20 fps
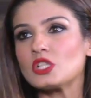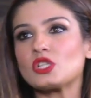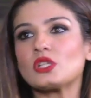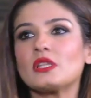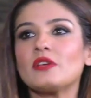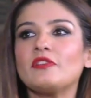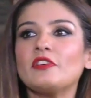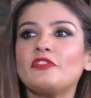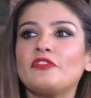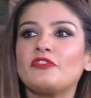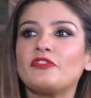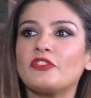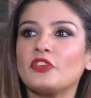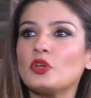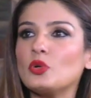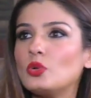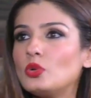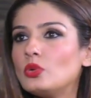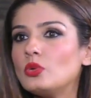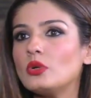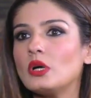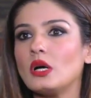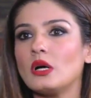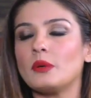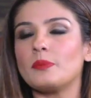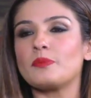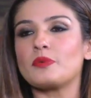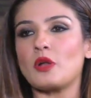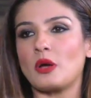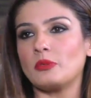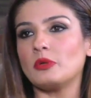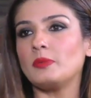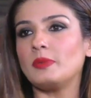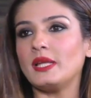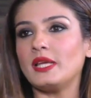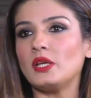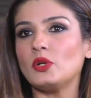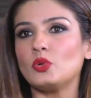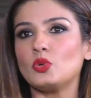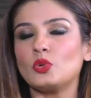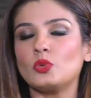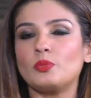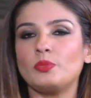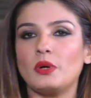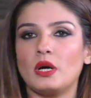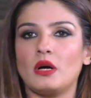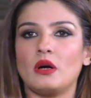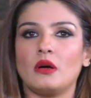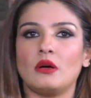So there were few probably who,